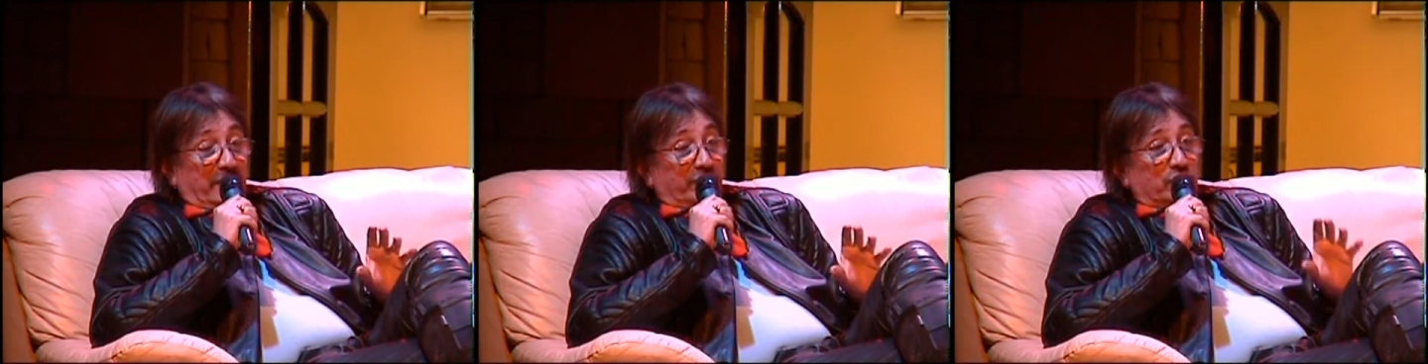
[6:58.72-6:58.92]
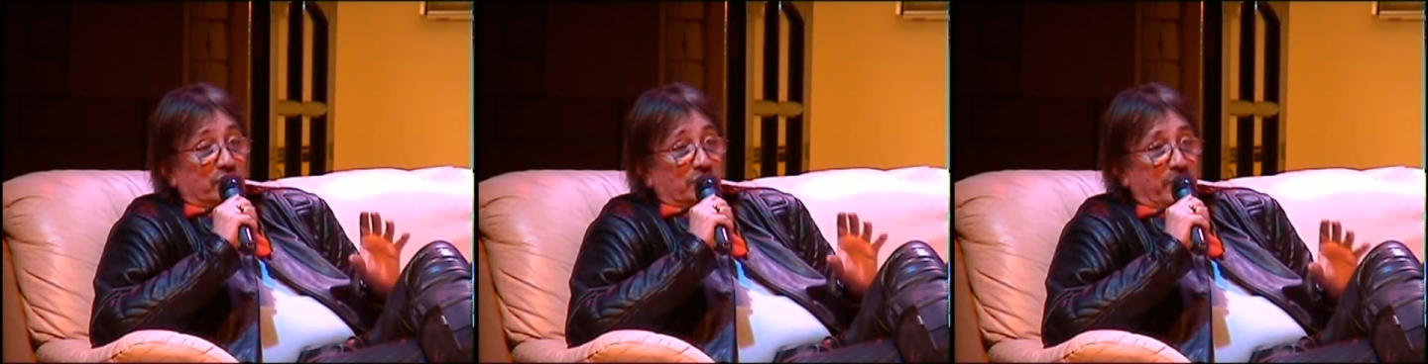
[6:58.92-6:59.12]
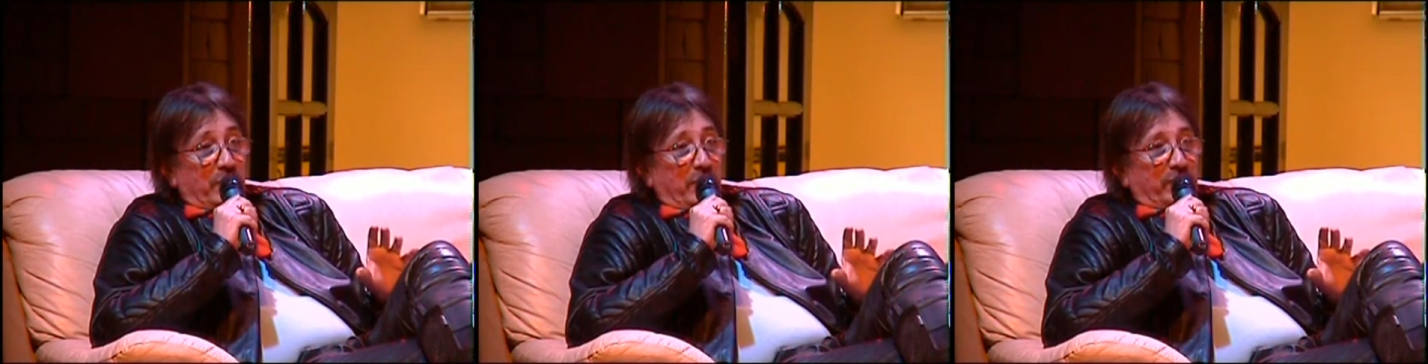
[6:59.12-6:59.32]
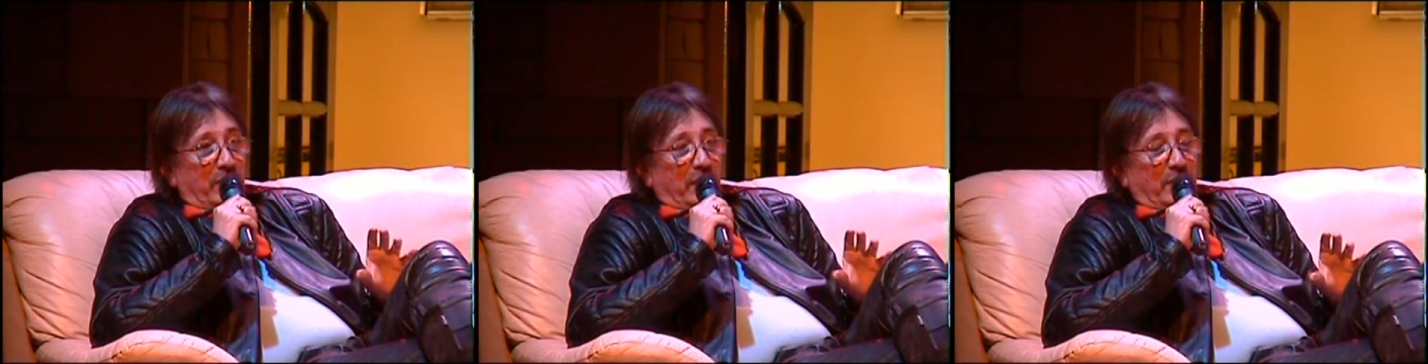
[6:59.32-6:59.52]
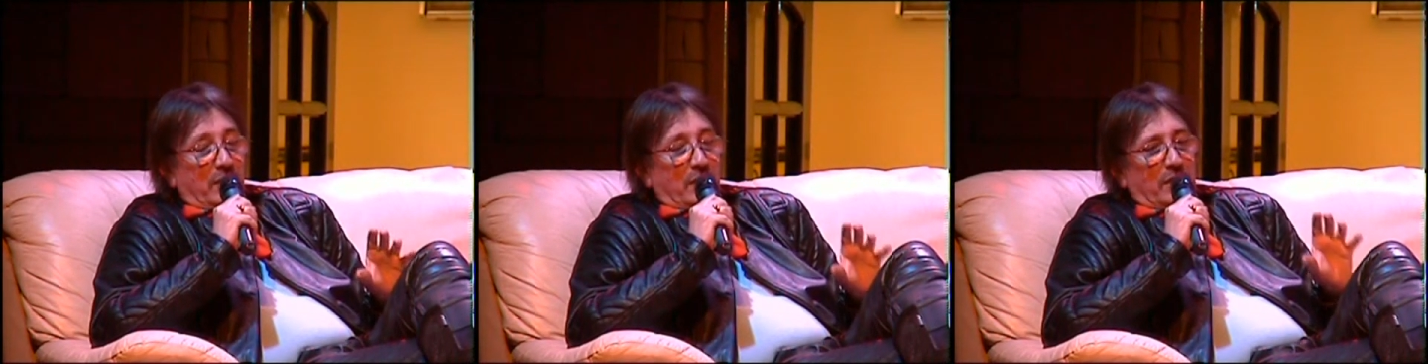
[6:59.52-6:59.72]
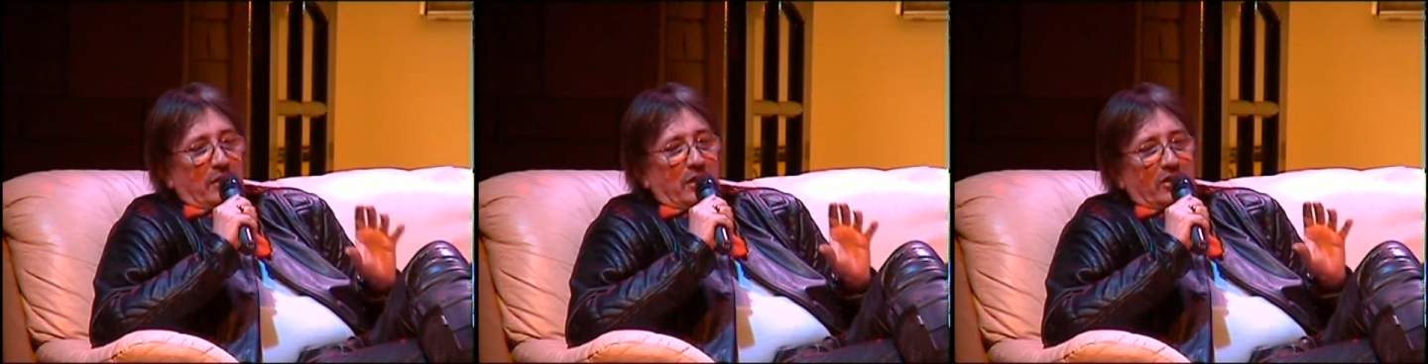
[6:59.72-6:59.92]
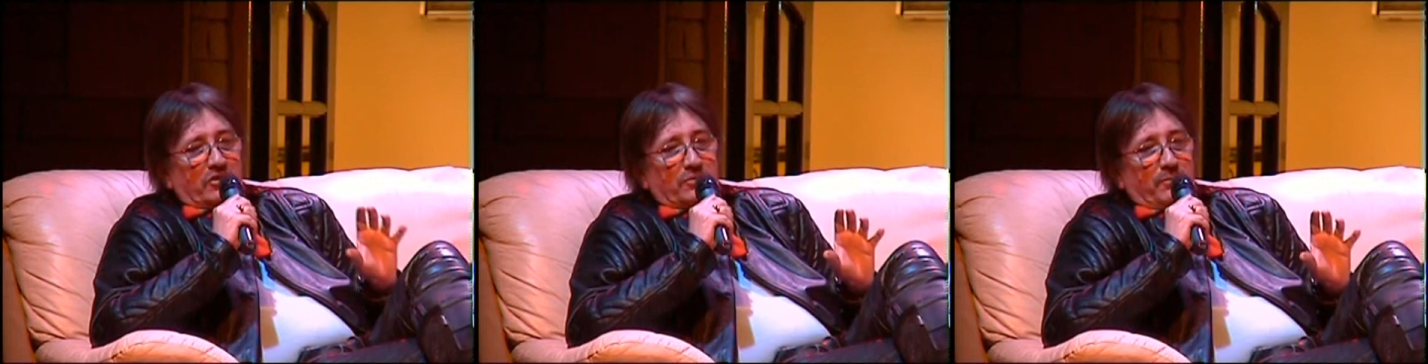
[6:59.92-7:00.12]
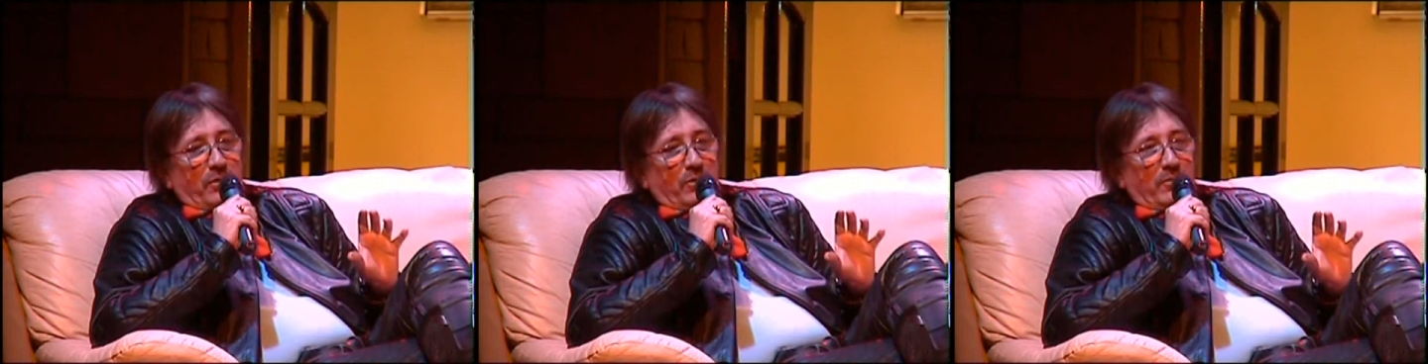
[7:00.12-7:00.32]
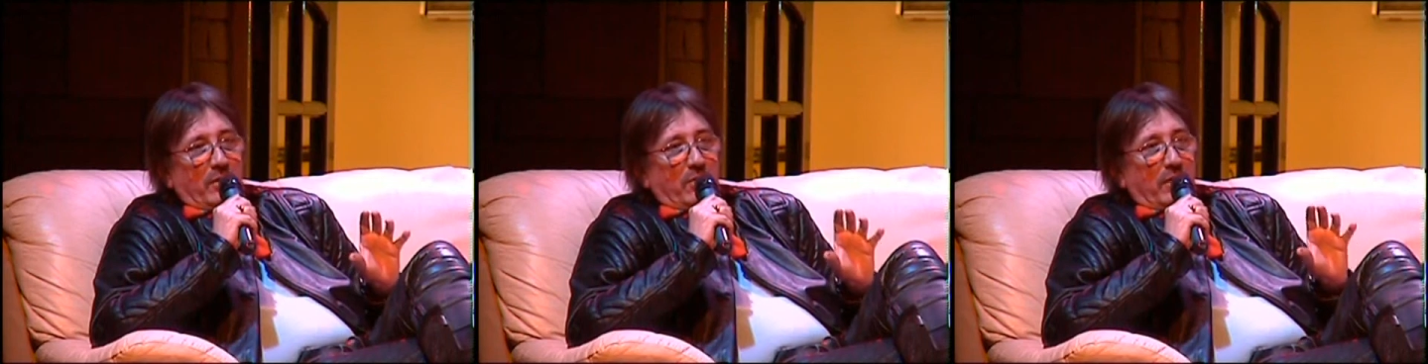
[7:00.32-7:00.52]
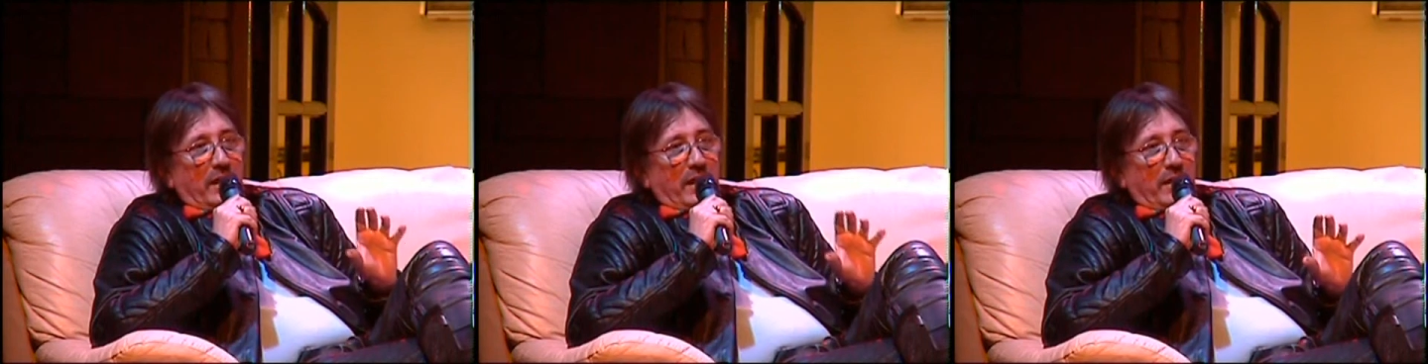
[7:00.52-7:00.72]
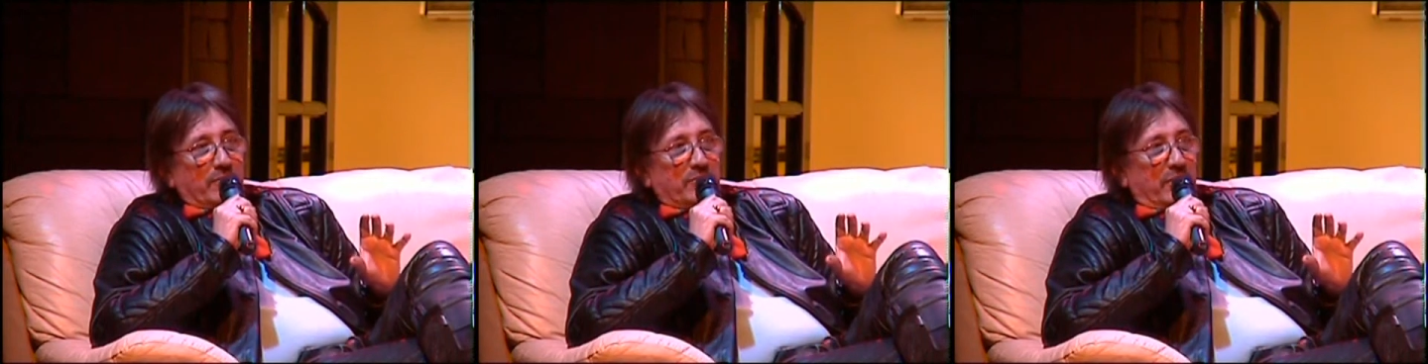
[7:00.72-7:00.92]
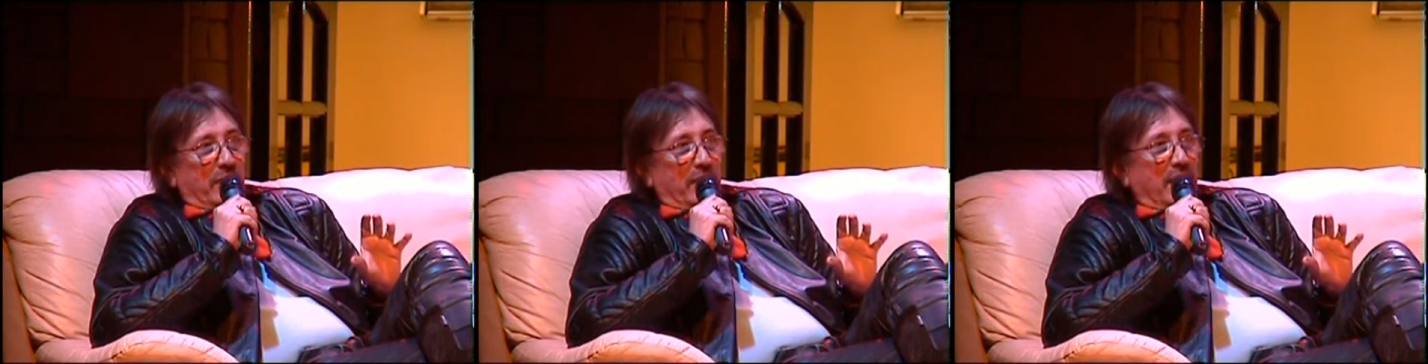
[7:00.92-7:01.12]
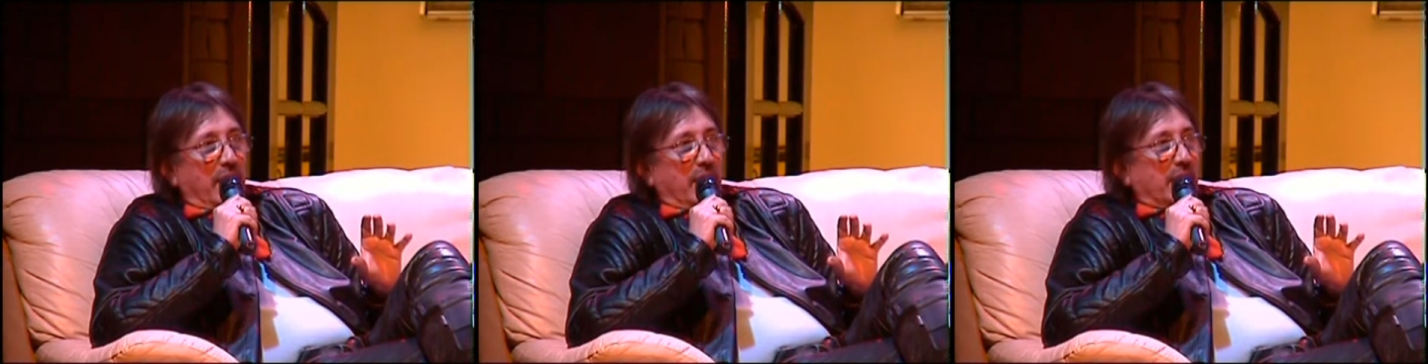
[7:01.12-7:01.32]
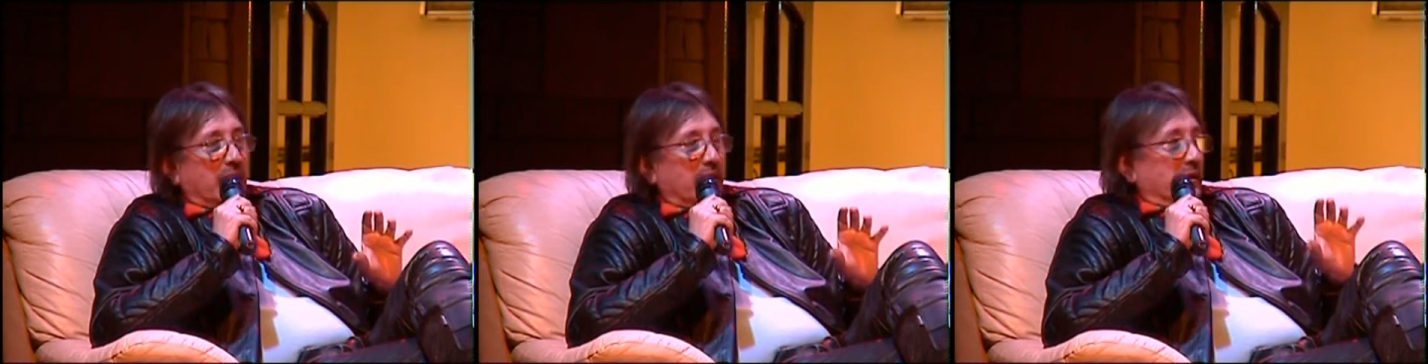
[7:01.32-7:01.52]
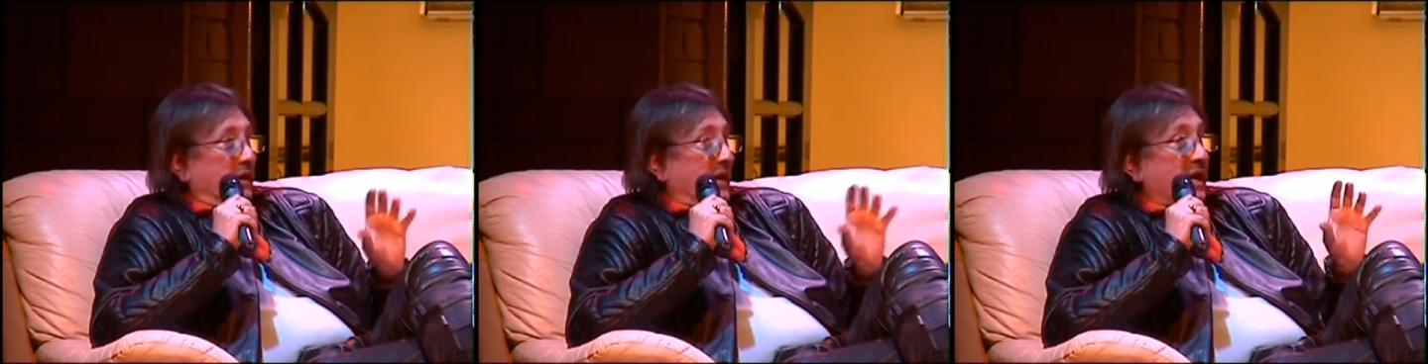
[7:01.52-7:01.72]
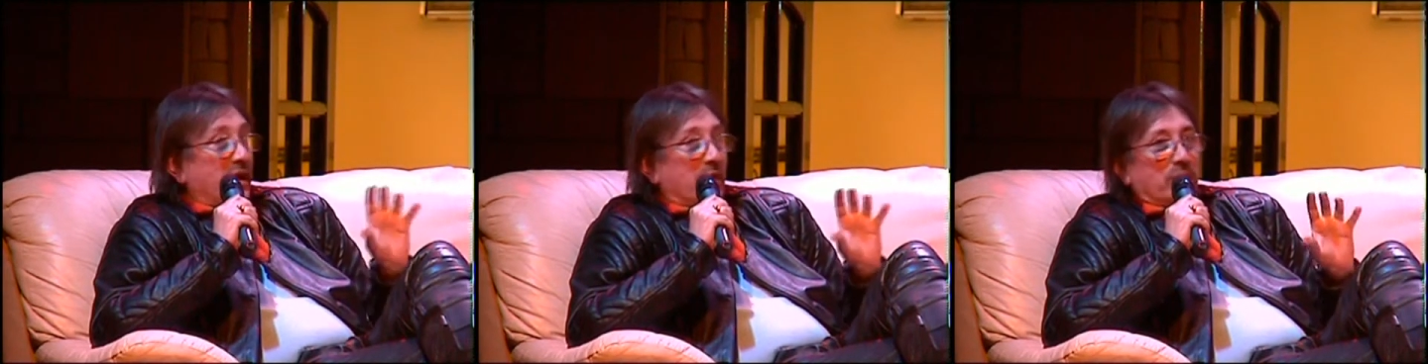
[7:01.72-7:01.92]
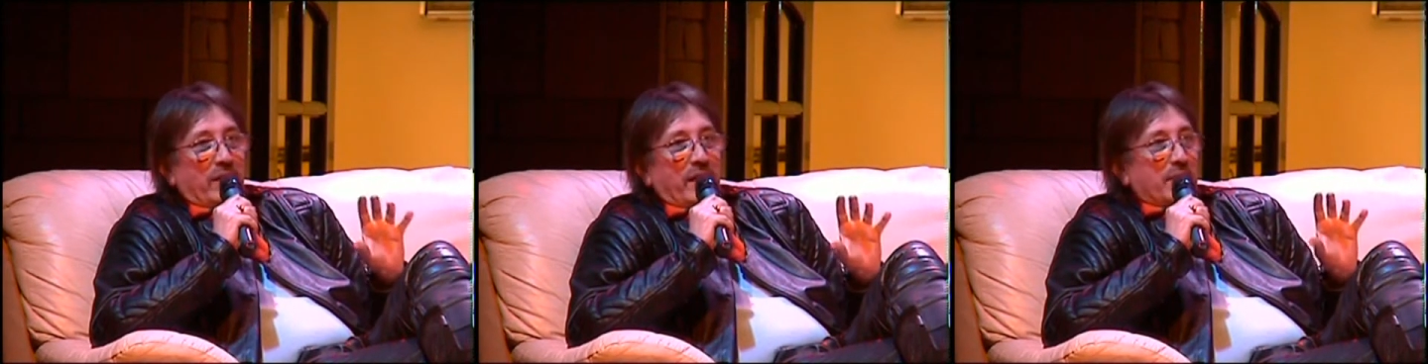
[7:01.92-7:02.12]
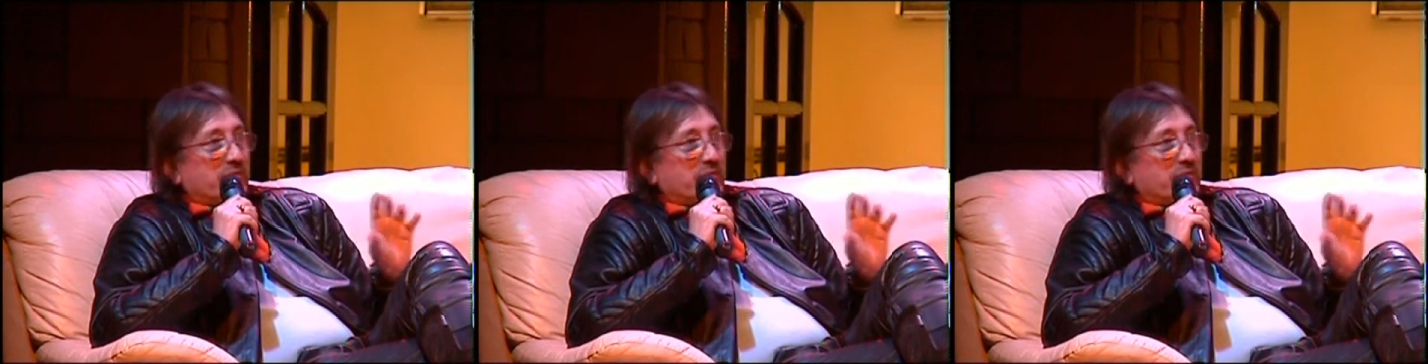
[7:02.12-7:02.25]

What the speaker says: I've just moved on. God's put me where I am today, and I am with